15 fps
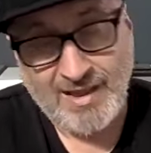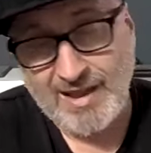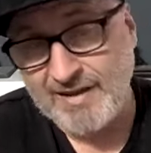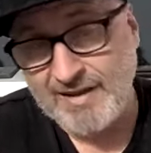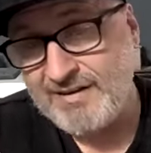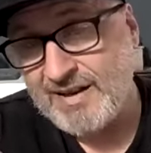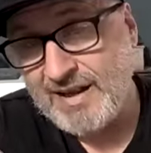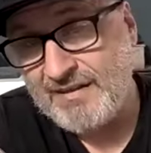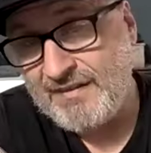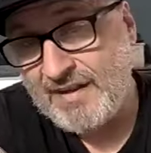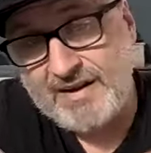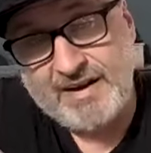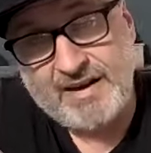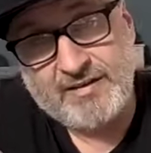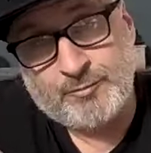
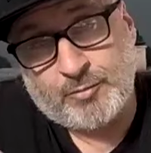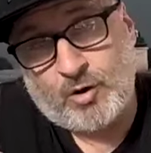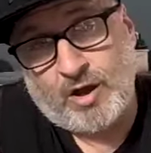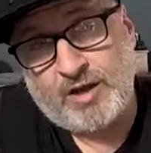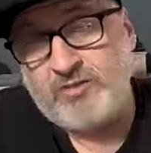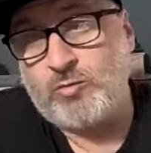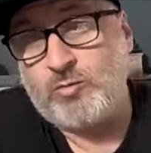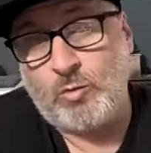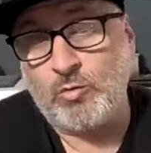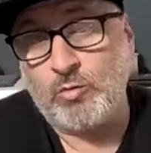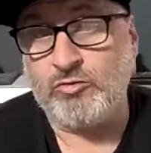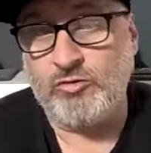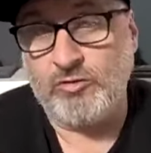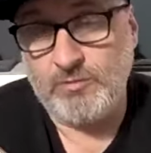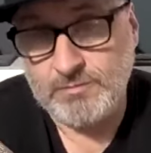then there's price
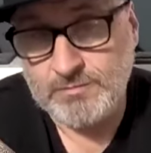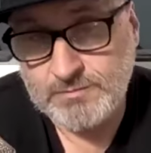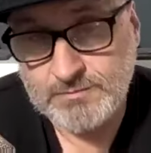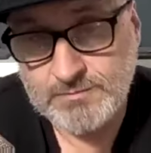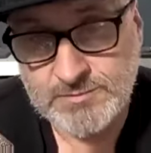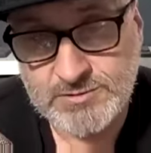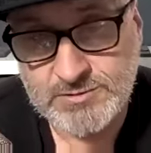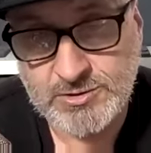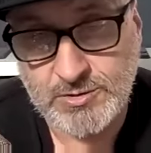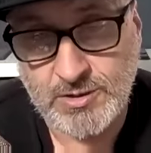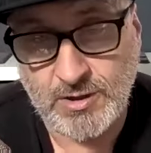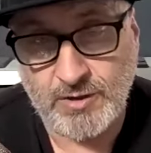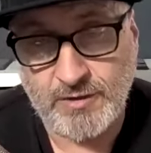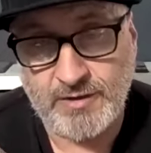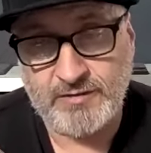walls to a
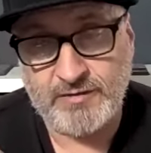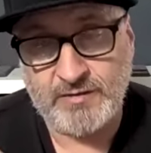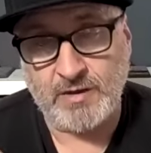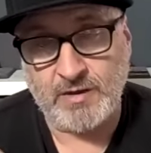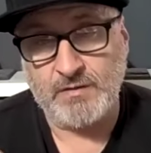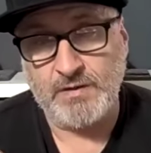lot of this stuff.